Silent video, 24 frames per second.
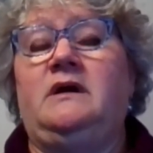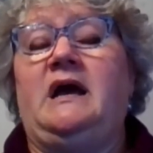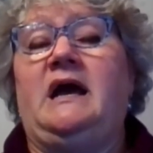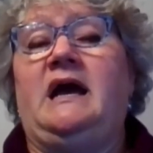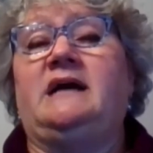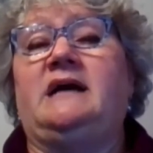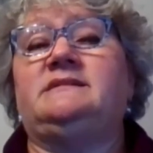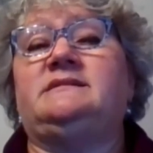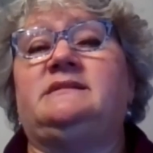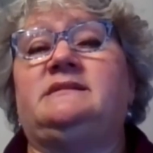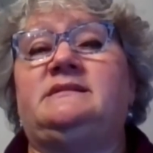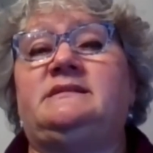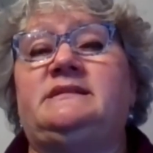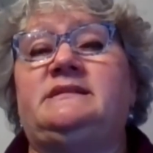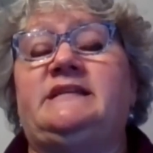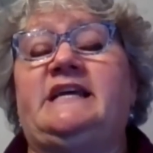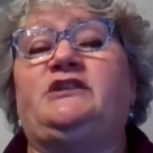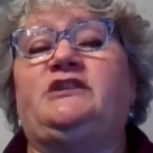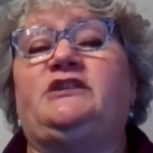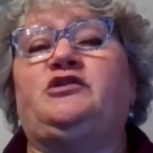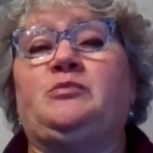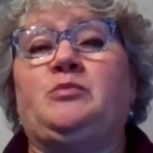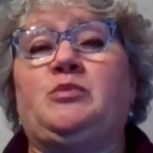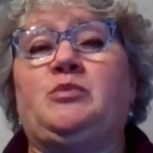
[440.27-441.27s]
as a
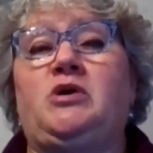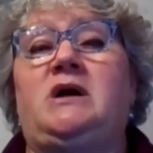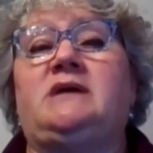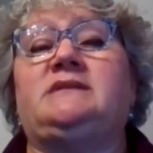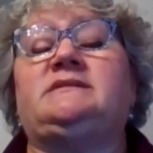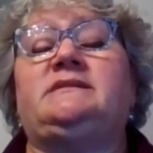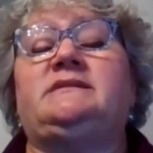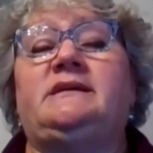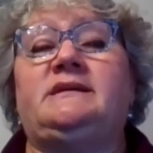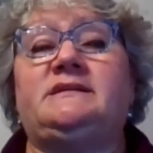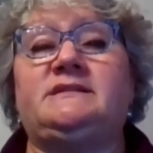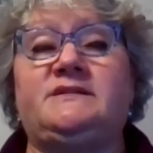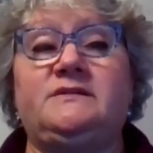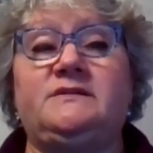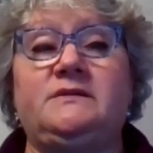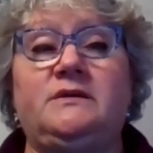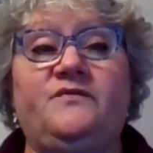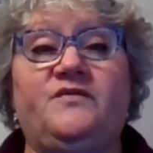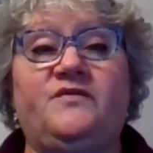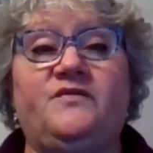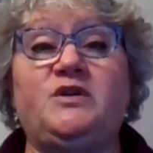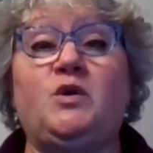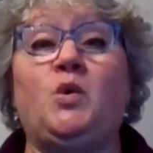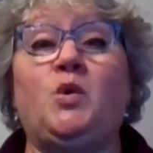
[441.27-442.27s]
standard process
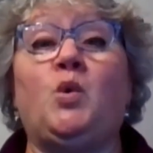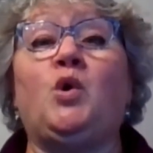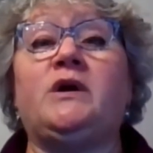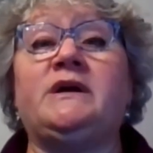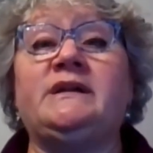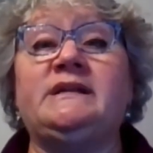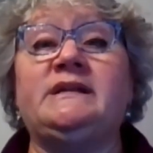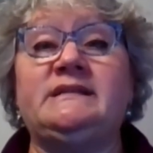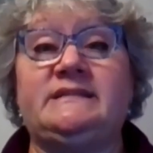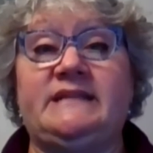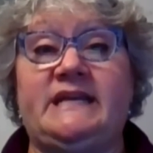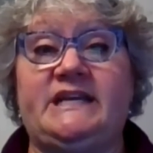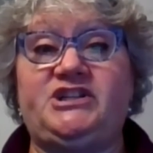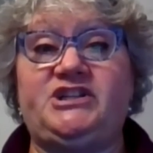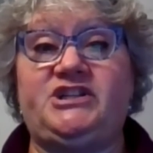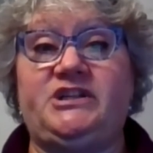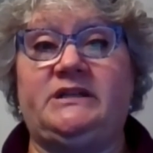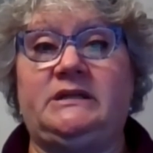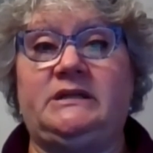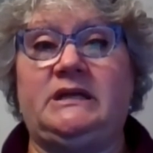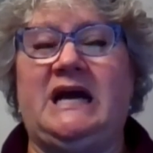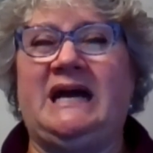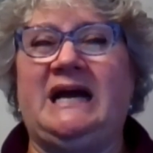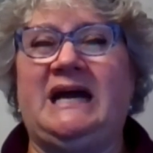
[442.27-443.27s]
for the
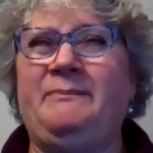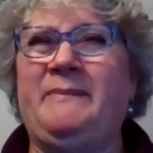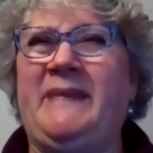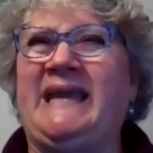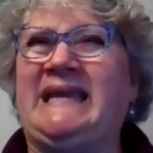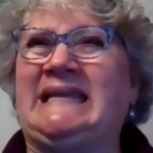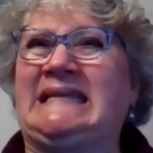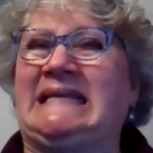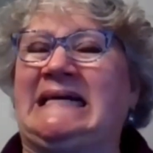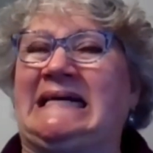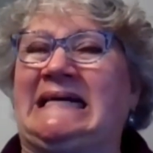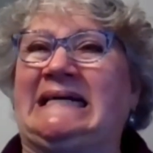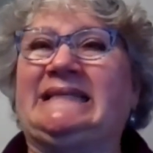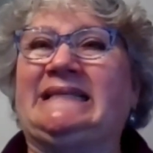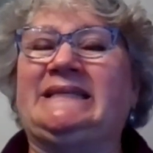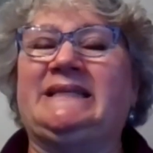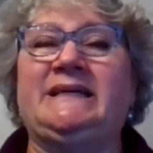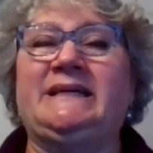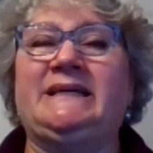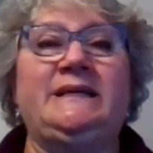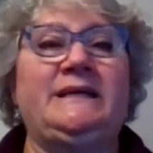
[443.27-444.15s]
organization. I may not